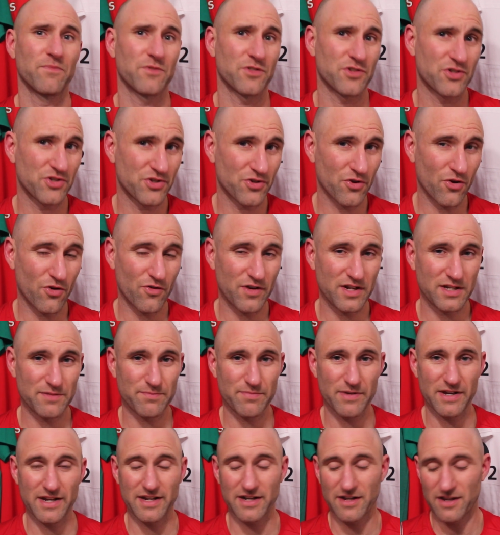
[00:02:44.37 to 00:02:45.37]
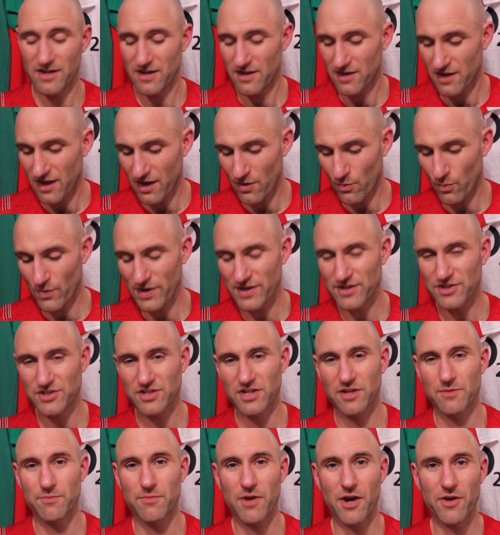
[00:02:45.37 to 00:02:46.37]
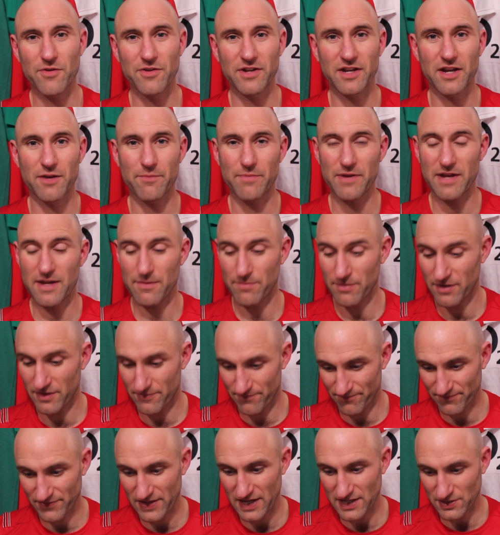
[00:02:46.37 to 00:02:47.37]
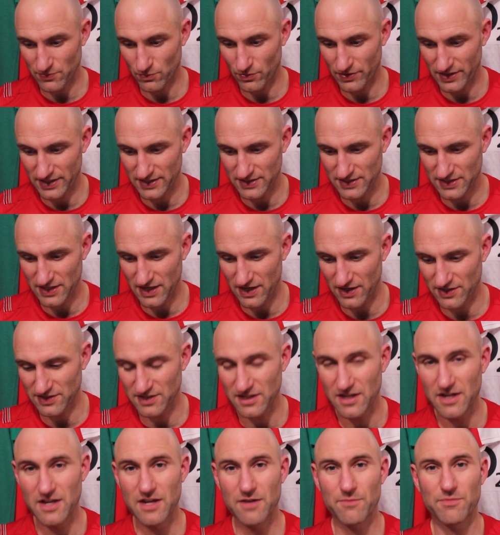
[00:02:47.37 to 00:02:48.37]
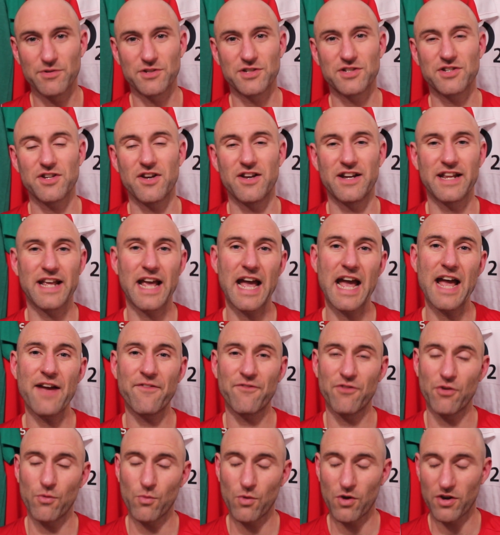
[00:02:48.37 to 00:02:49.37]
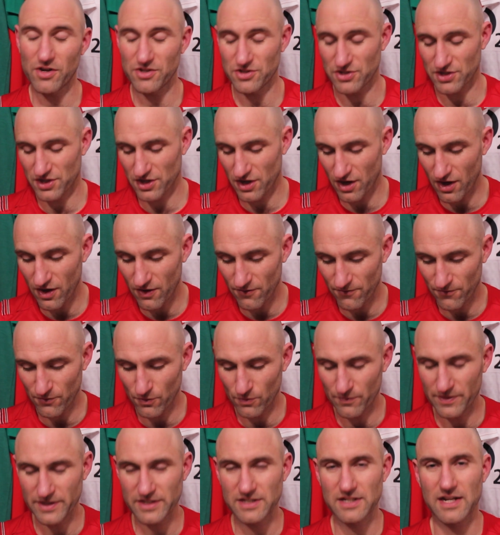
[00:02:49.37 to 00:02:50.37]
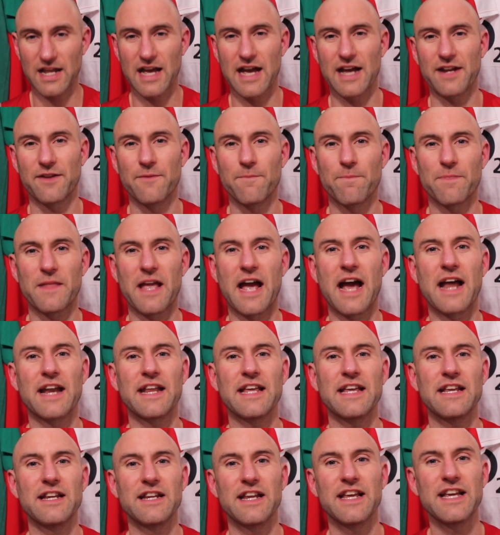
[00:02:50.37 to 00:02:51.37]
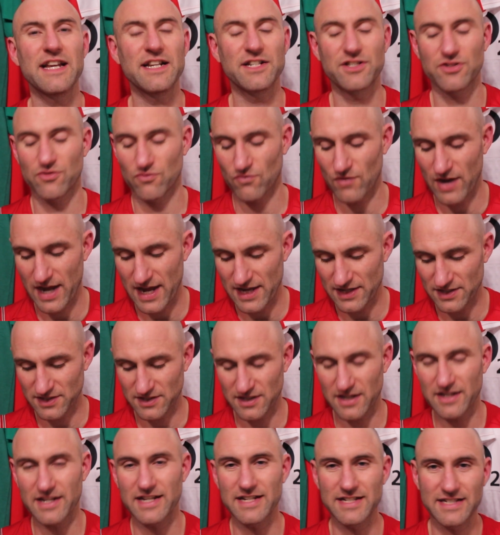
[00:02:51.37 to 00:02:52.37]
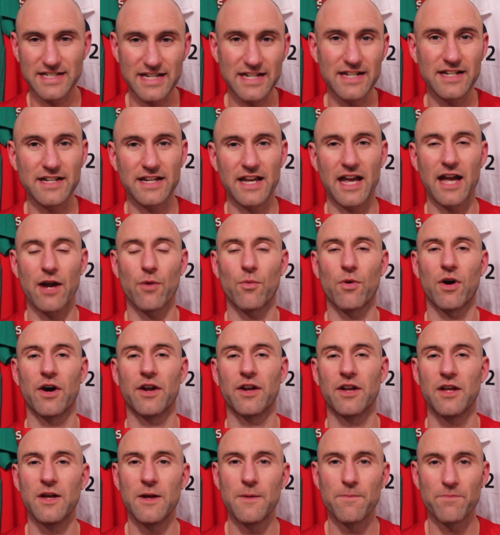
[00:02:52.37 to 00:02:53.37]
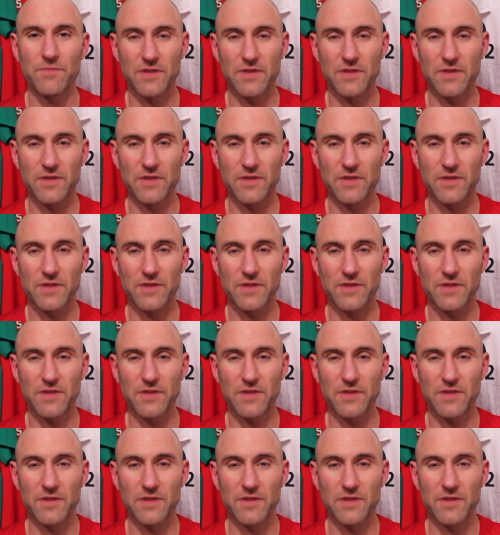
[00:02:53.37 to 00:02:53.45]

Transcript: Sure, he's been whinging and moaning a bit, but that's what he does. But certainly effort-wise, you can't fault this lad, and he needs a rest. And he didn't get one.